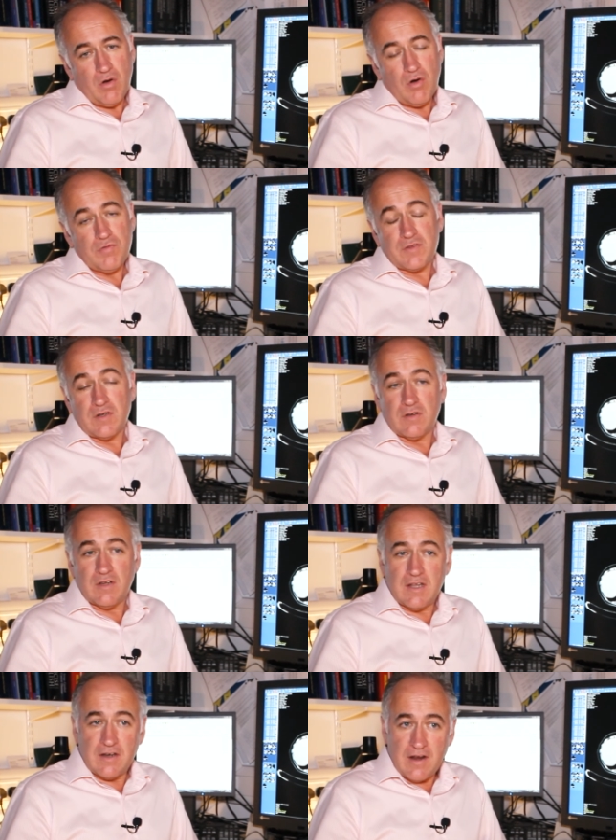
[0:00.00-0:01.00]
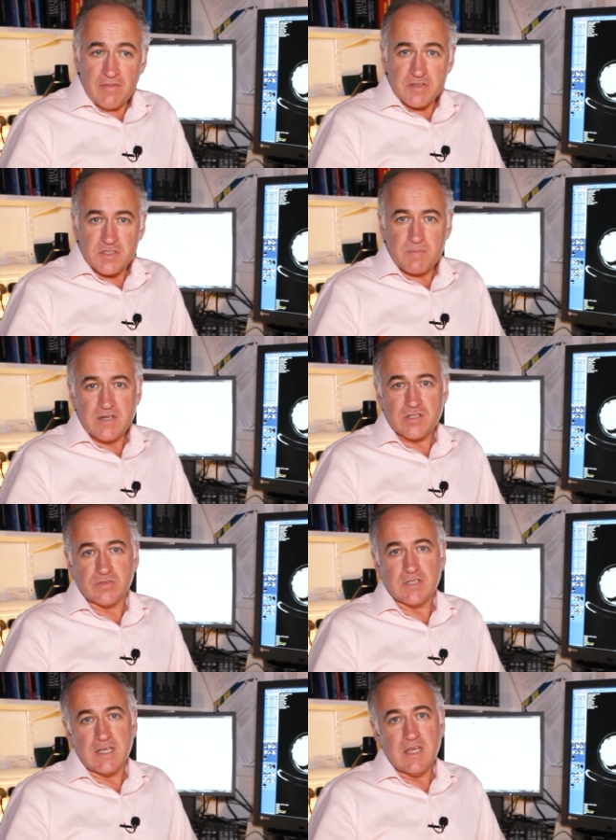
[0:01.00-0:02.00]
often in another
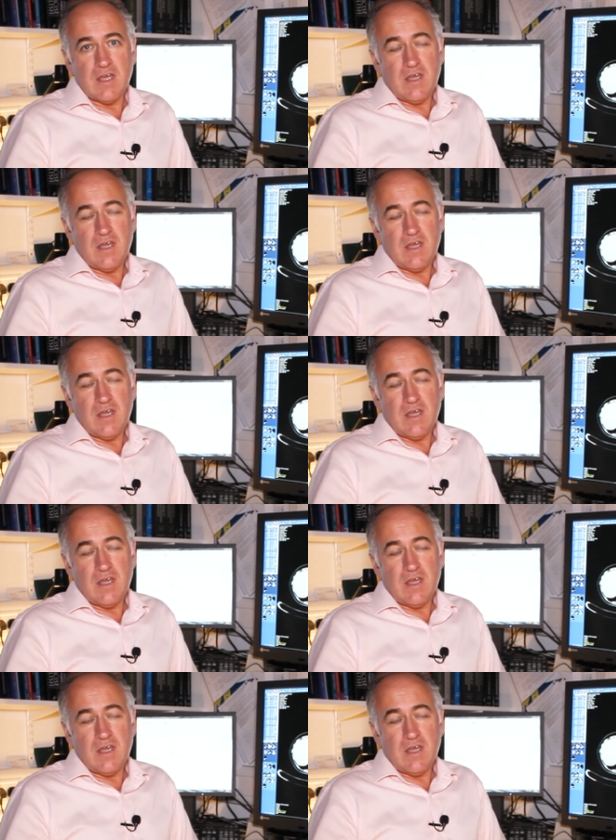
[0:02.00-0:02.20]
specialty,